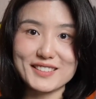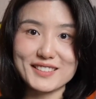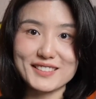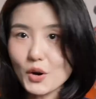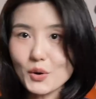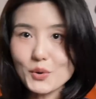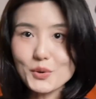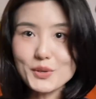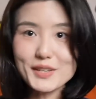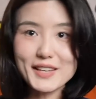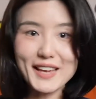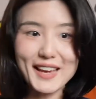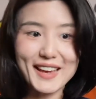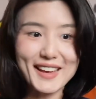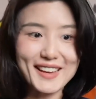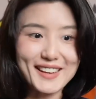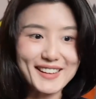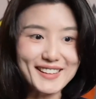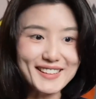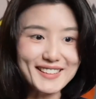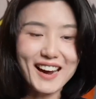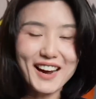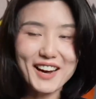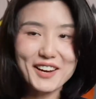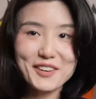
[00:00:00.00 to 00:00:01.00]

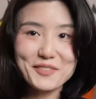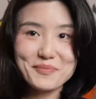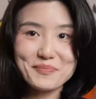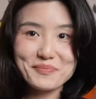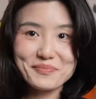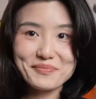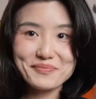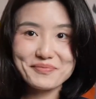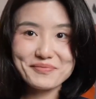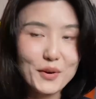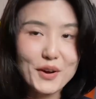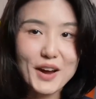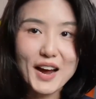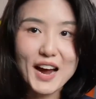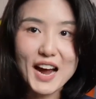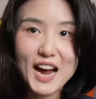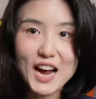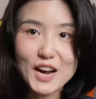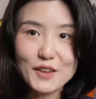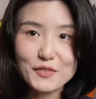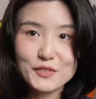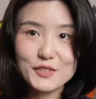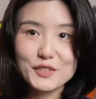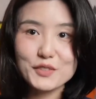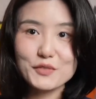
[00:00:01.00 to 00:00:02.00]
Okay, well,
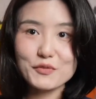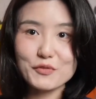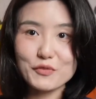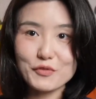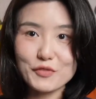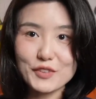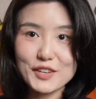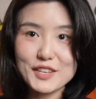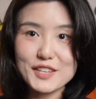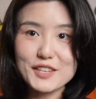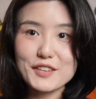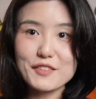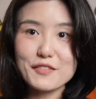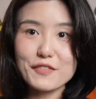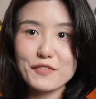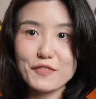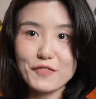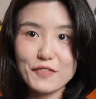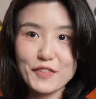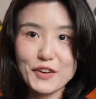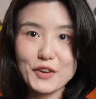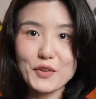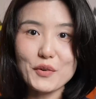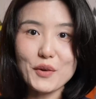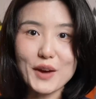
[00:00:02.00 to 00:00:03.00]
after we
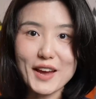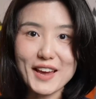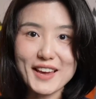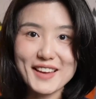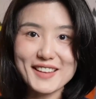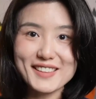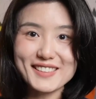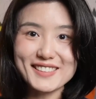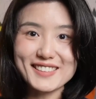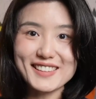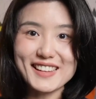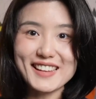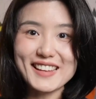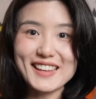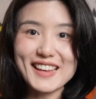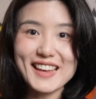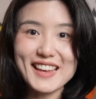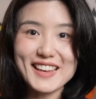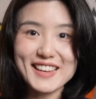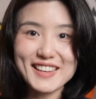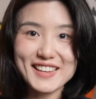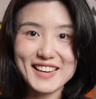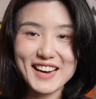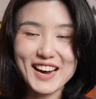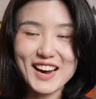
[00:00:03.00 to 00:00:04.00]
fill in the
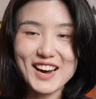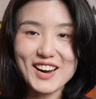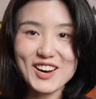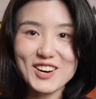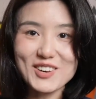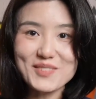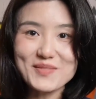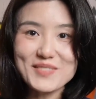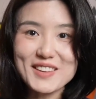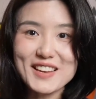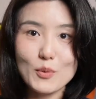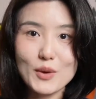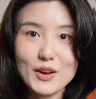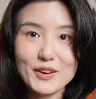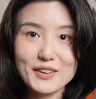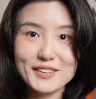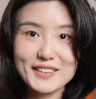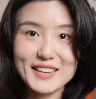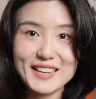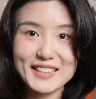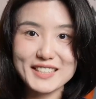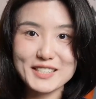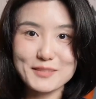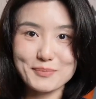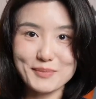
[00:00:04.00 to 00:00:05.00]
income, well,
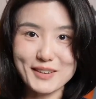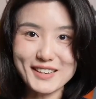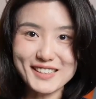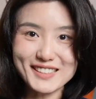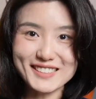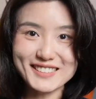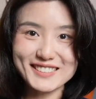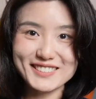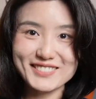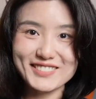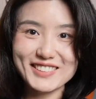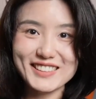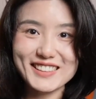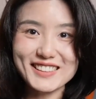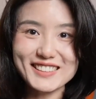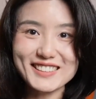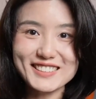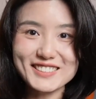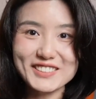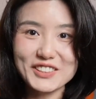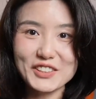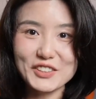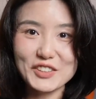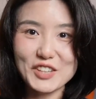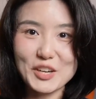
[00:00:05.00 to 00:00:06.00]
next part, we're gonna
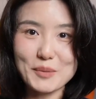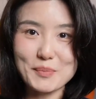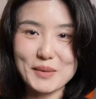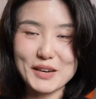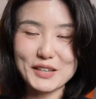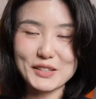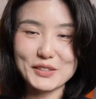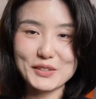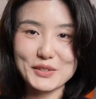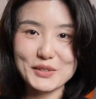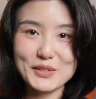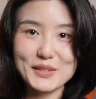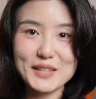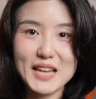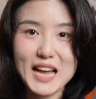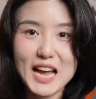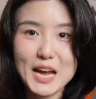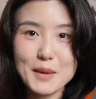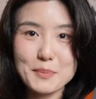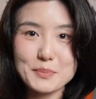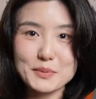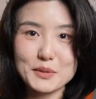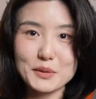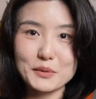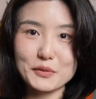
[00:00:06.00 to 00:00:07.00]
talk about 2
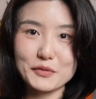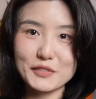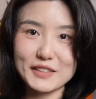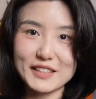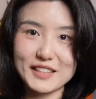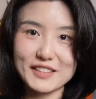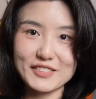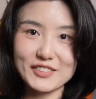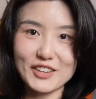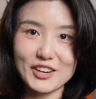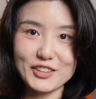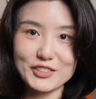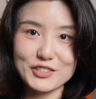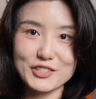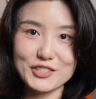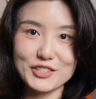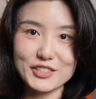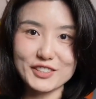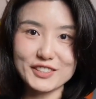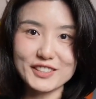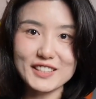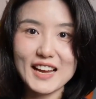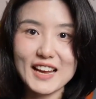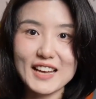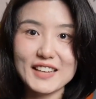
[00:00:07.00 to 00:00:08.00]
types of
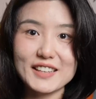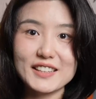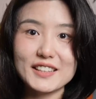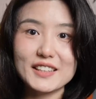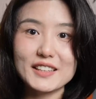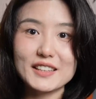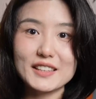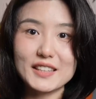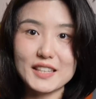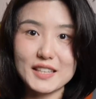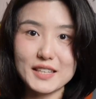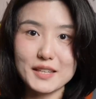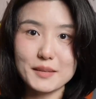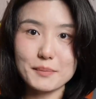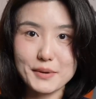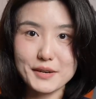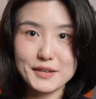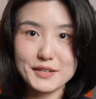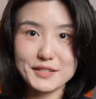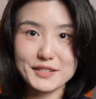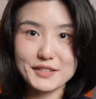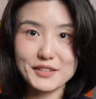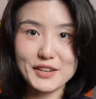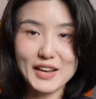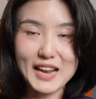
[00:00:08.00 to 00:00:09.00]
deduction and the
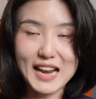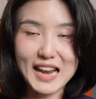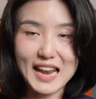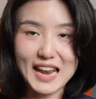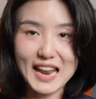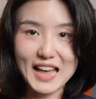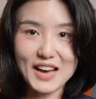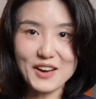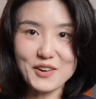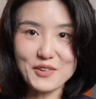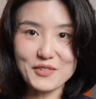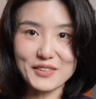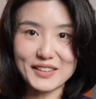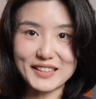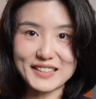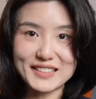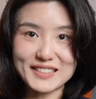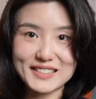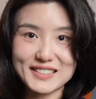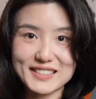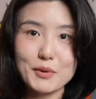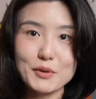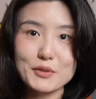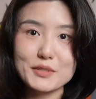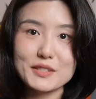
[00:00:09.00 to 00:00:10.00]
personal allowance.
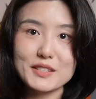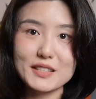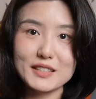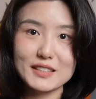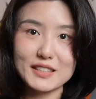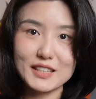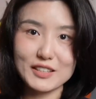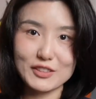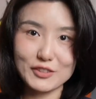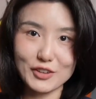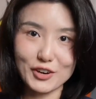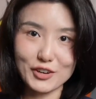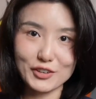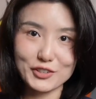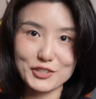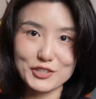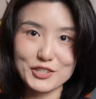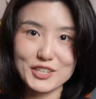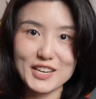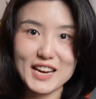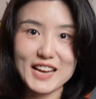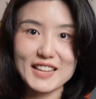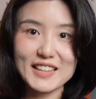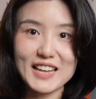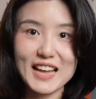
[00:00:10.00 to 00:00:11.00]
Both the
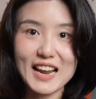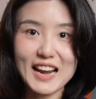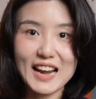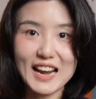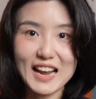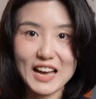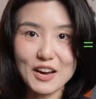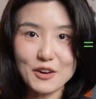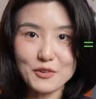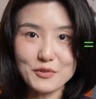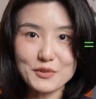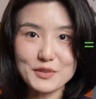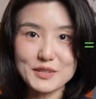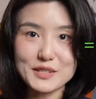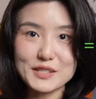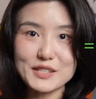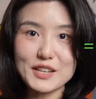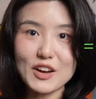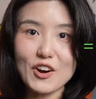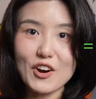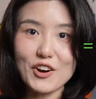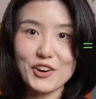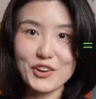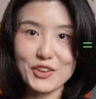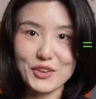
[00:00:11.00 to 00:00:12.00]
deduction and allowance
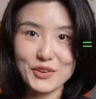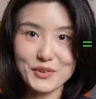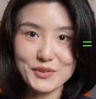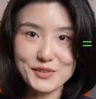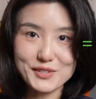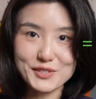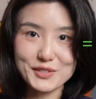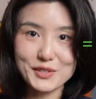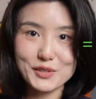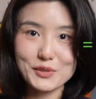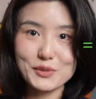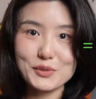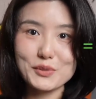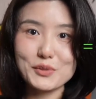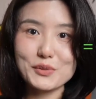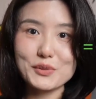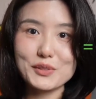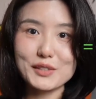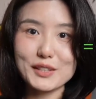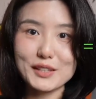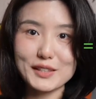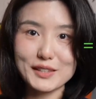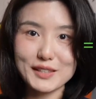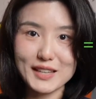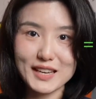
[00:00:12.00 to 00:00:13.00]
are used to
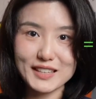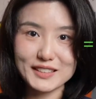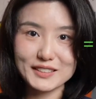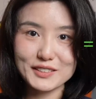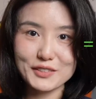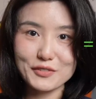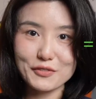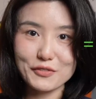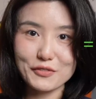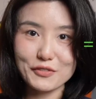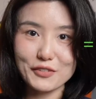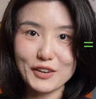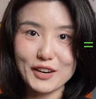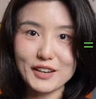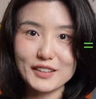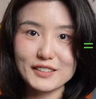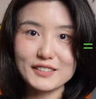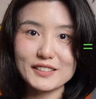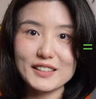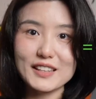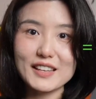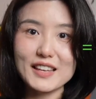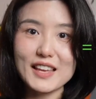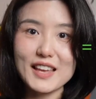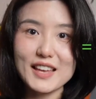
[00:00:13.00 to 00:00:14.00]
deduct from
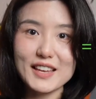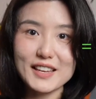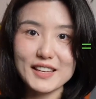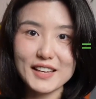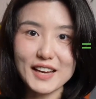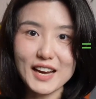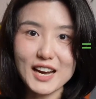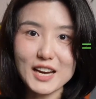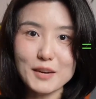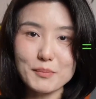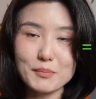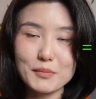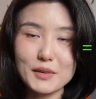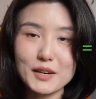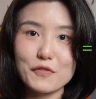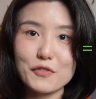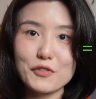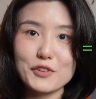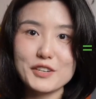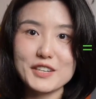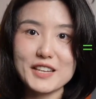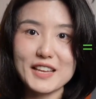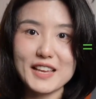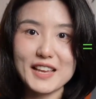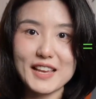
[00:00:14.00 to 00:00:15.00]
the income
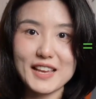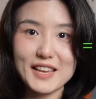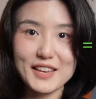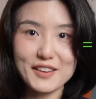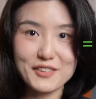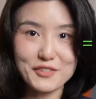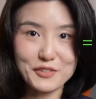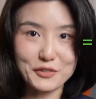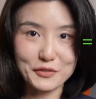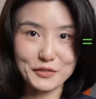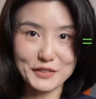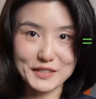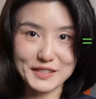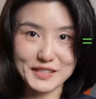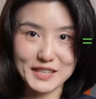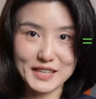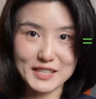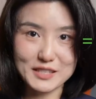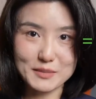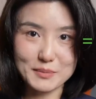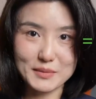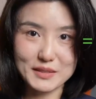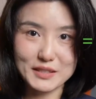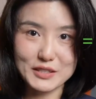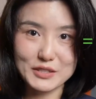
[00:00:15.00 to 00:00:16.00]
for the year of
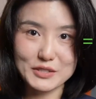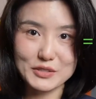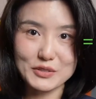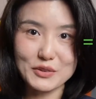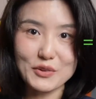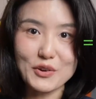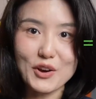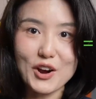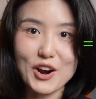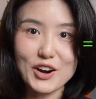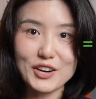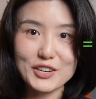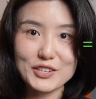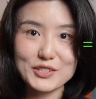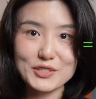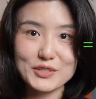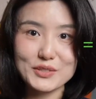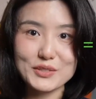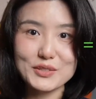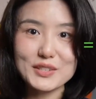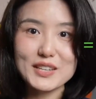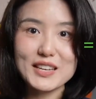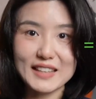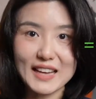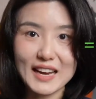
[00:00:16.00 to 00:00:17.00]
assessment so as
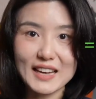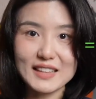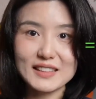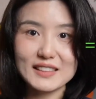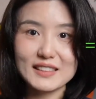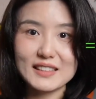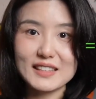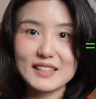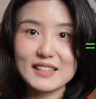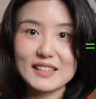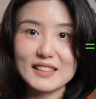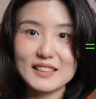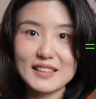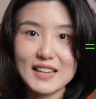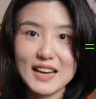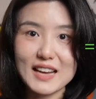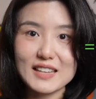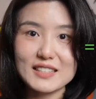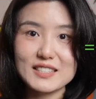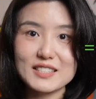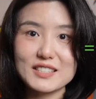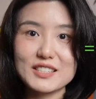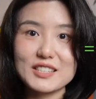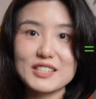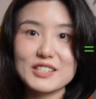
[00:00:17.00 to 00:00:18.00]
to get the
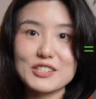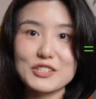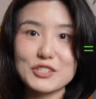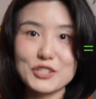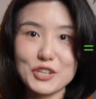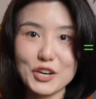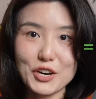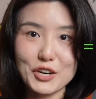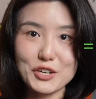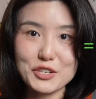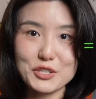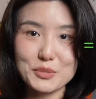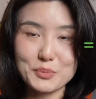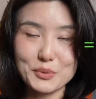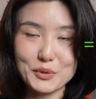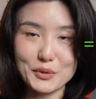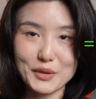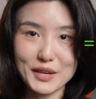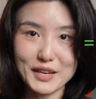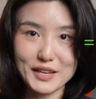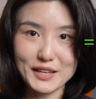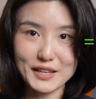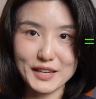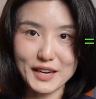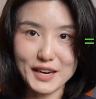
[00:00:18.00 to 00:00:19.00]
net chargeable
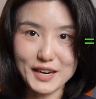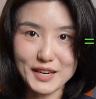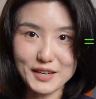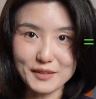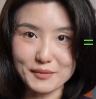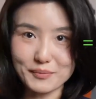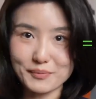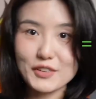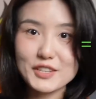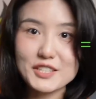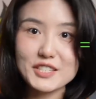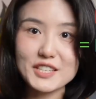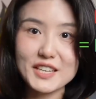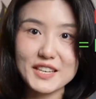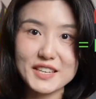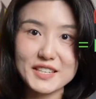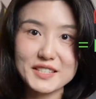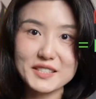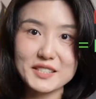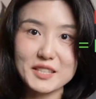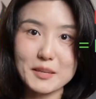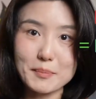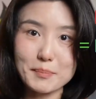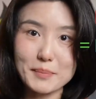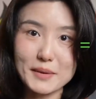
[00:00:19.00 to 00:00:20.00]
income, which
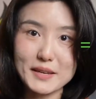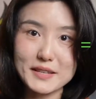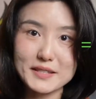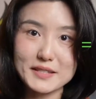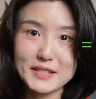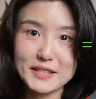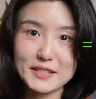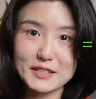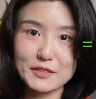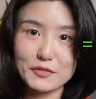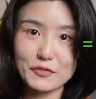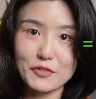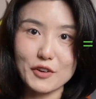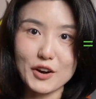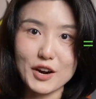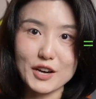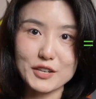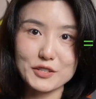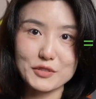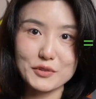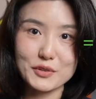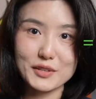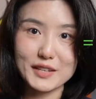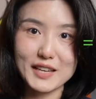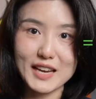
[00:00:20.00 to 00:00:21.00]
is the basics for us
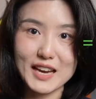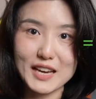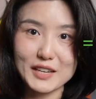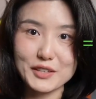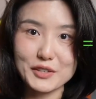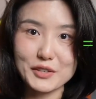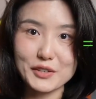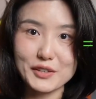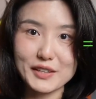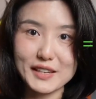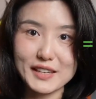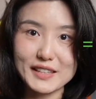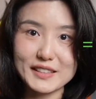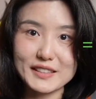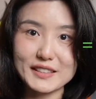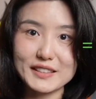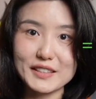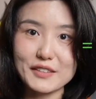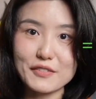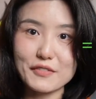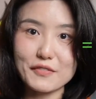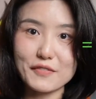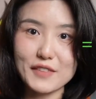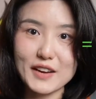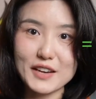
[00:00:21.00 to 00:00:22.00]
to calculate
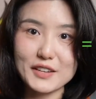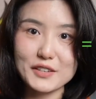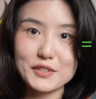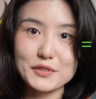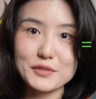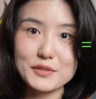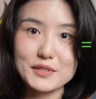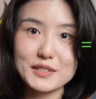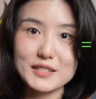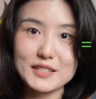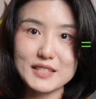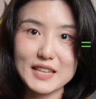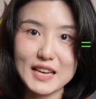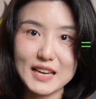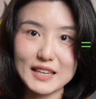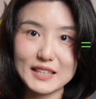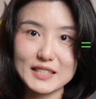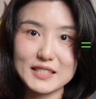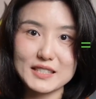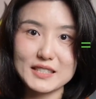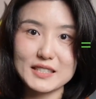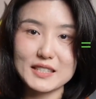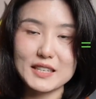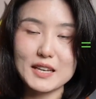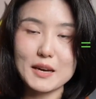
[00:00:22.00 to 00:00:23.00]
the final
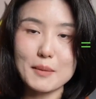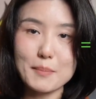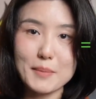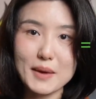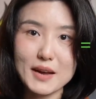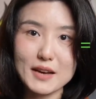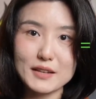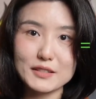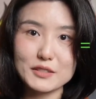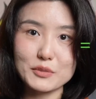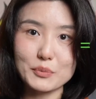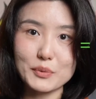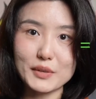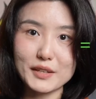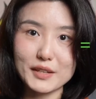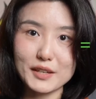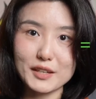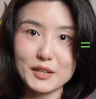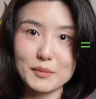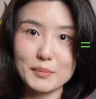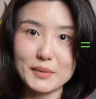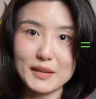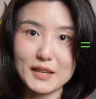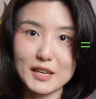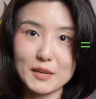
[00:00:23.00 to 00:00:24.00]
tax amount we're
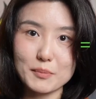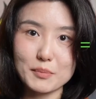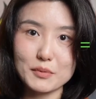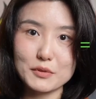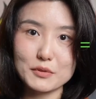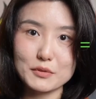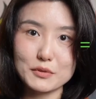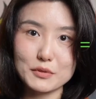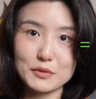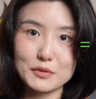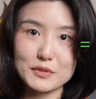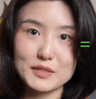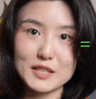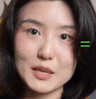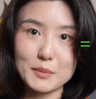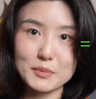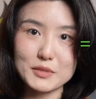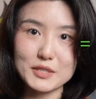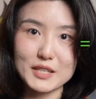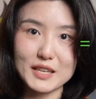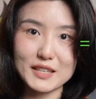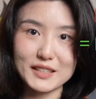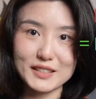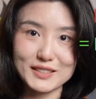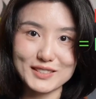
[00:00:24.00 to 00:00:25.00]
gonna be able to
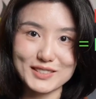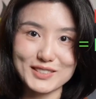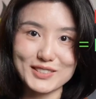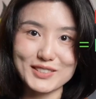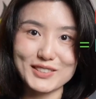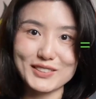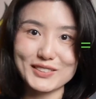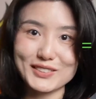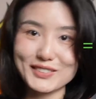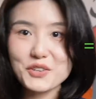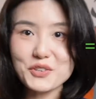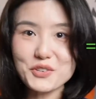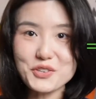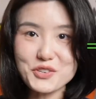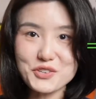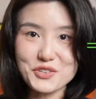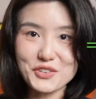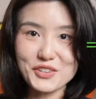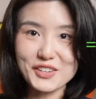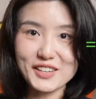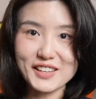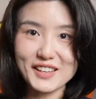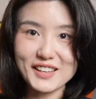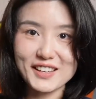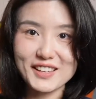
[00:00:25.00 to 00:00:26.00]
subject it to.
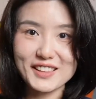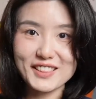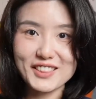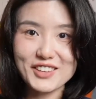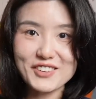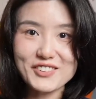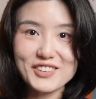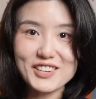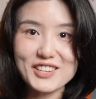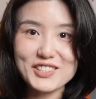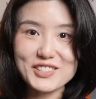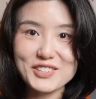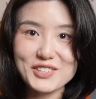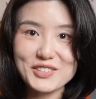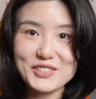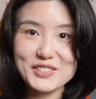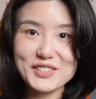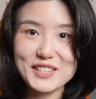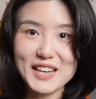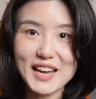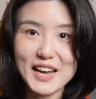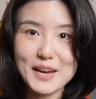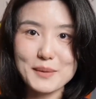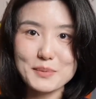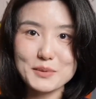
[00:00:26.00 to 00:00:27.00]
Usually, there are 2
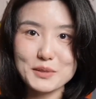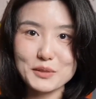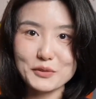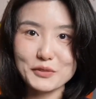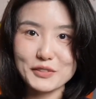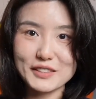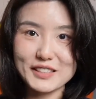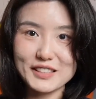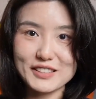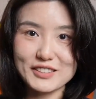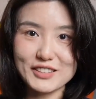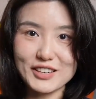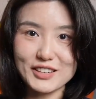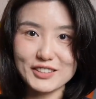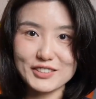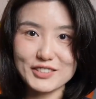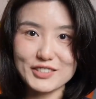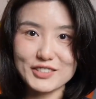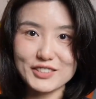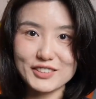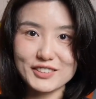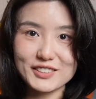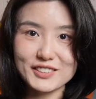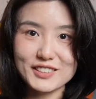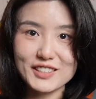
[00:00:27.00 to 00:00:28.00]
types of
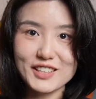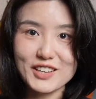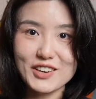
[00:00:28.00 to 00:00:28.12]
deduction.